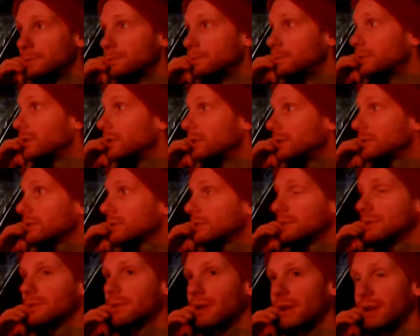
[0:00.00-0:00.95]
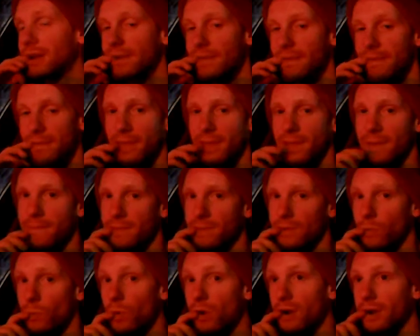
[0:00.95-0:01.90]
But
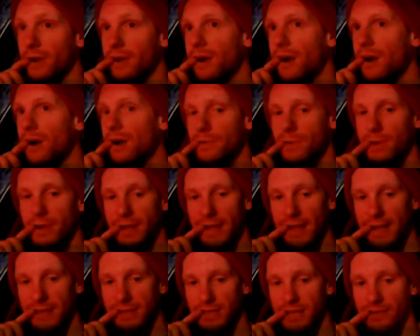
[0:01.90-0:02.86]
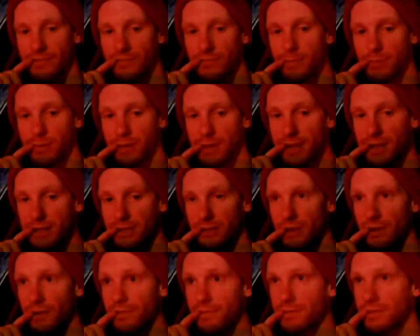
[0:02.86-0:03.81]
what car do I get in place
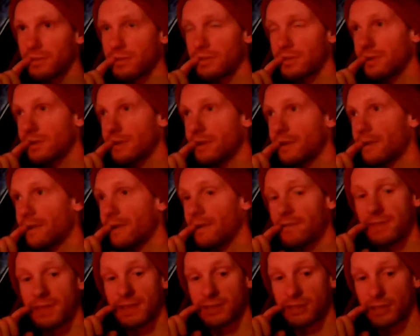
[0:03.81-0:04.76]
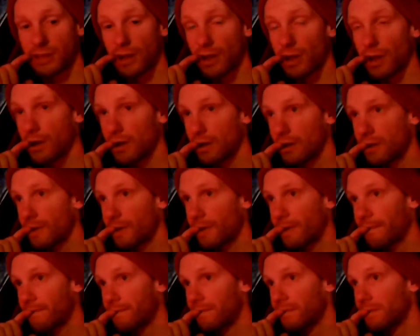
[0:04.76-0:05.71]
of this car?
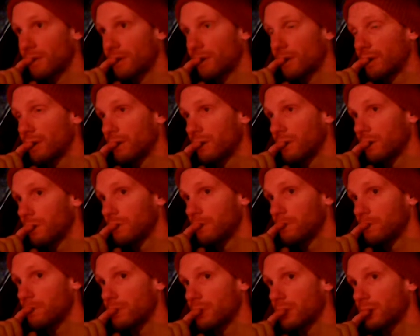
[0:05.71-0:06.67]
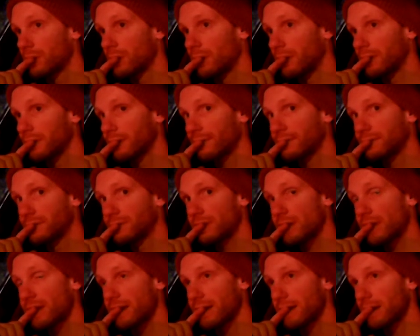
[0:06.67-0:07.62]
Because I've
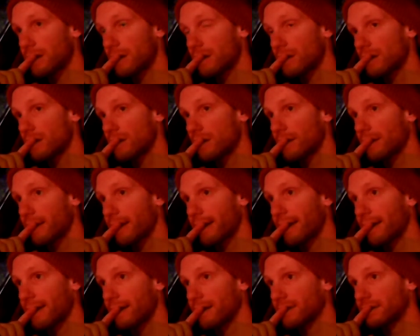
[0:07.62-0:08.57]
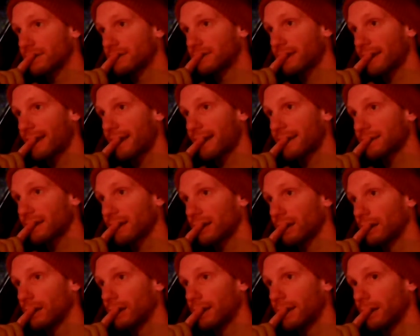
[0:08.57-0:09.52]
seen a Seat
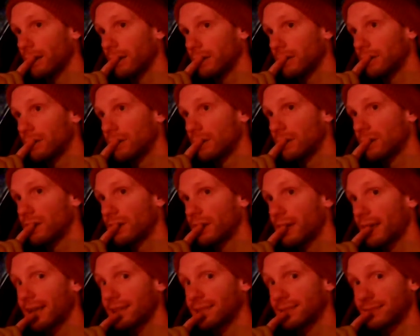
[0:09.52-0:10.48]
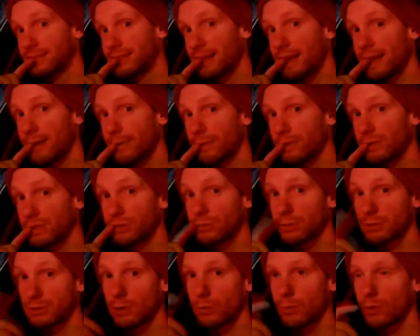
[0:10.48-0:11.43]
Leon Estate, which is
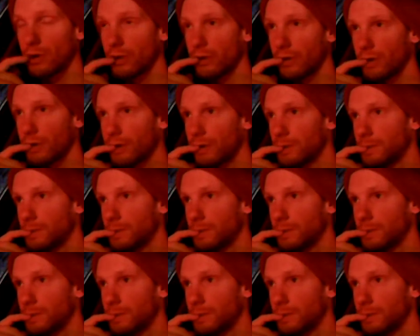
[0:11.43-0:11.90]
what I want.